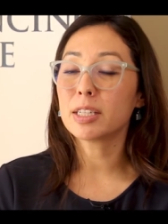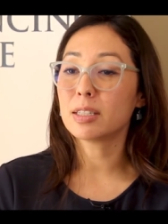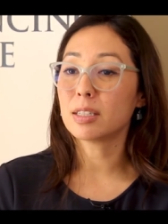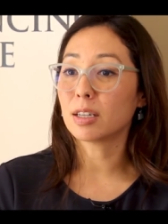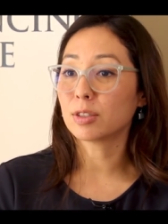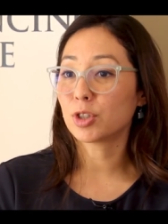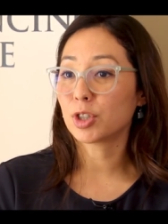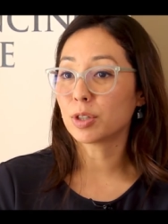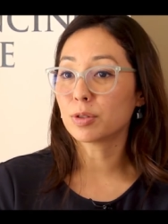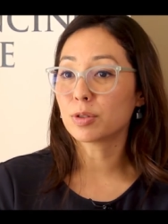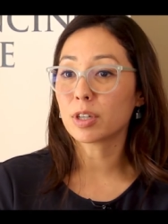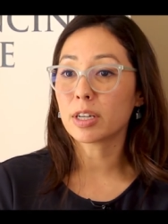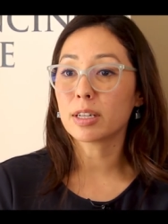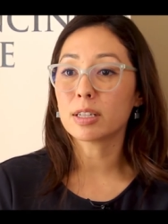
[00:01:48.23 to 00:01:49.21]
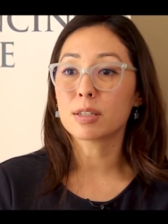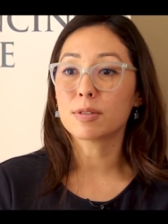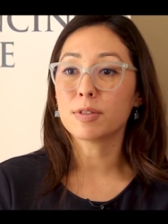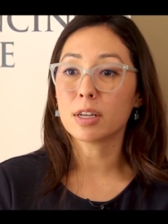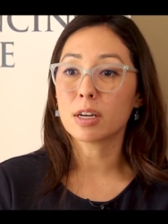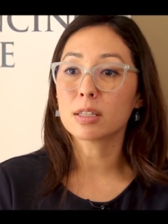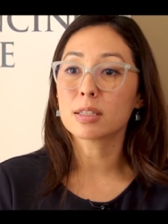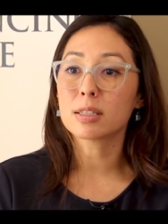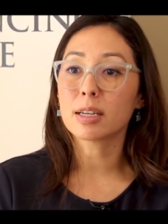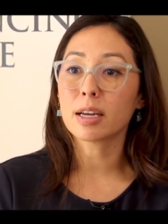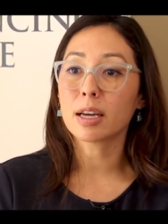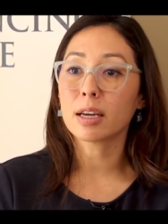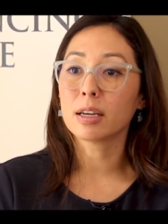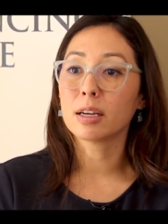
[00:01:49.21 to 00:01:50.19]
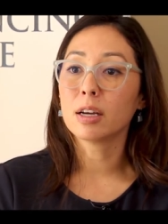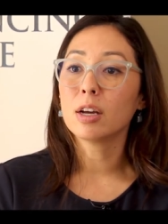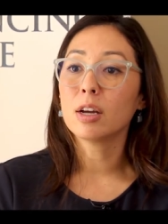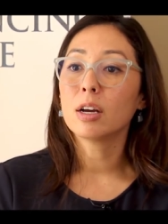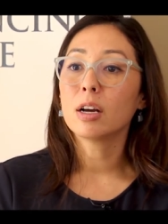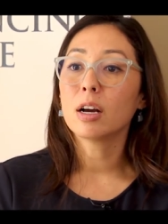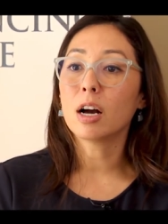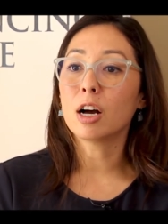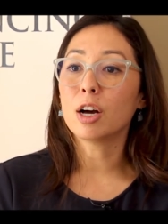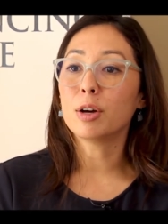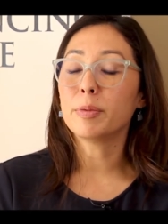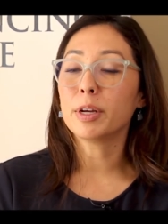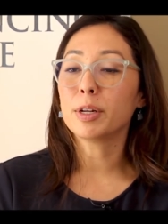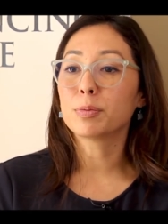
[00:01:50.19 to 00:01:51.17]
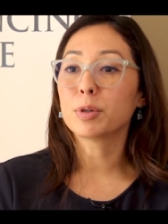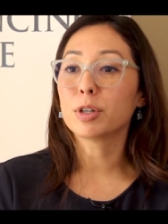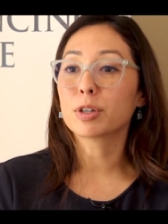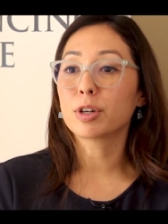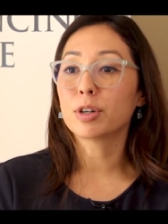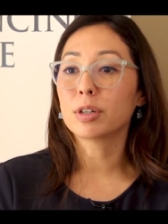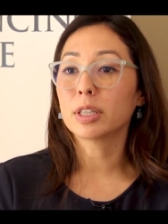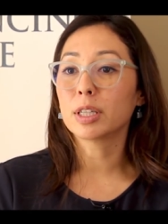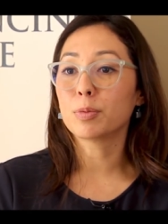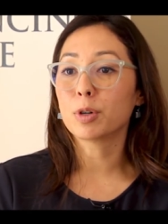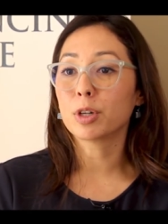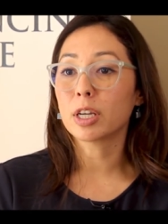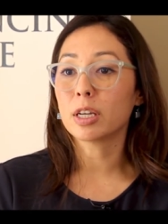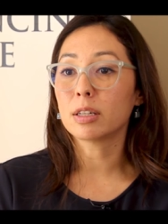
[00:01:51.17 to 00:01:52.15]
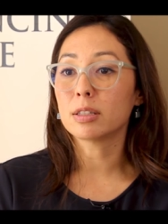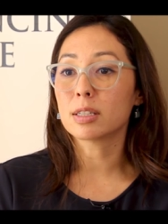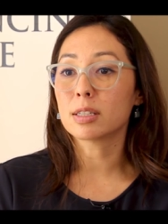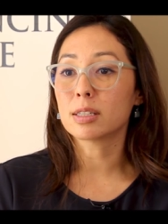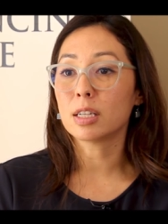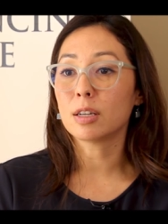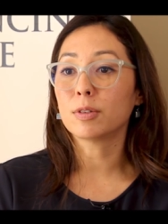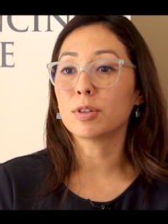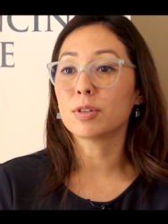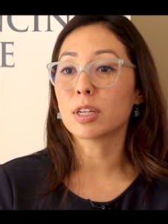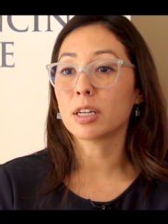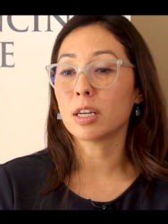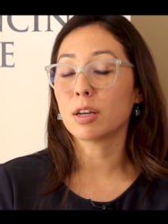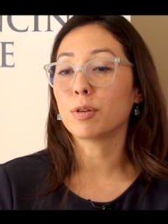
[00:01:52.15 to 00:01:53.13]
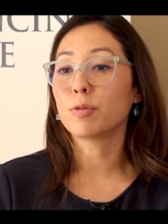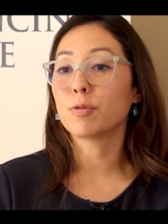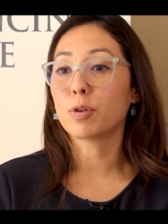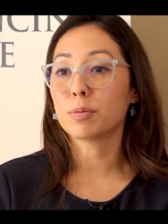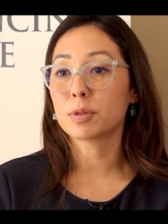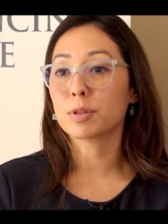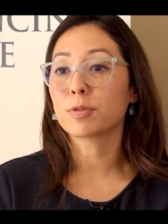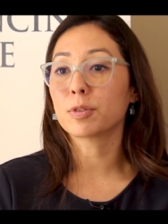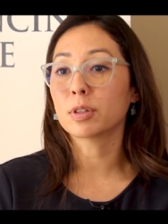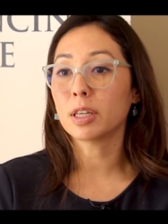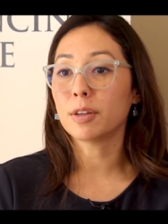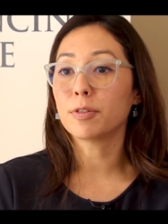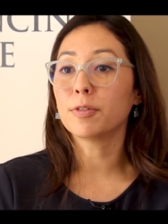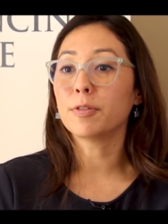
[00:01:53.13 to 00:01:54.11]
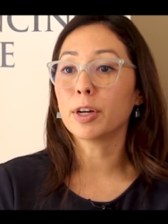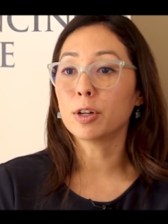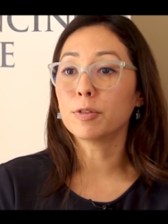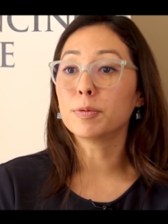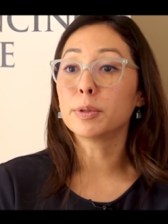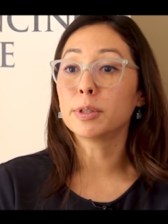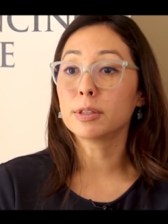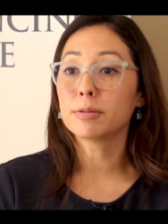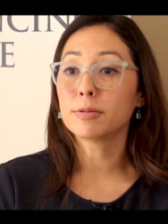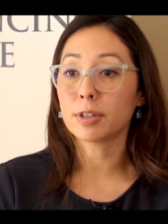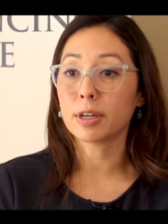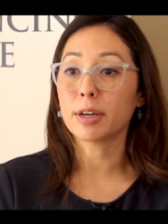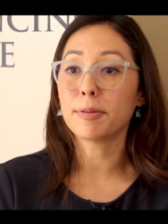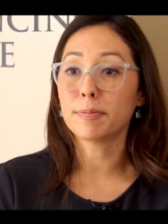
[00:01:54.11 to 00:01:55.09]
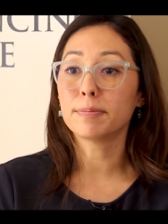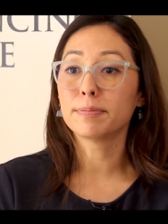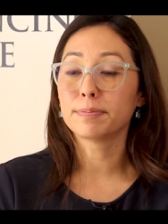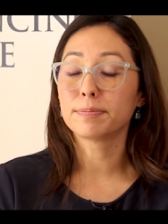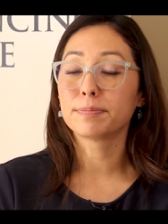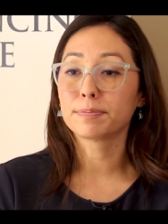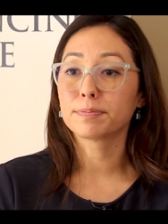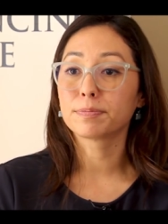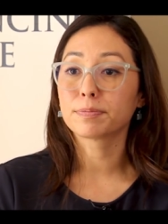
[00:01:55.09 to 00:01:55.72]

his young children, his fiance, um, and we're currently working to see if there's any other forms of relief available for him.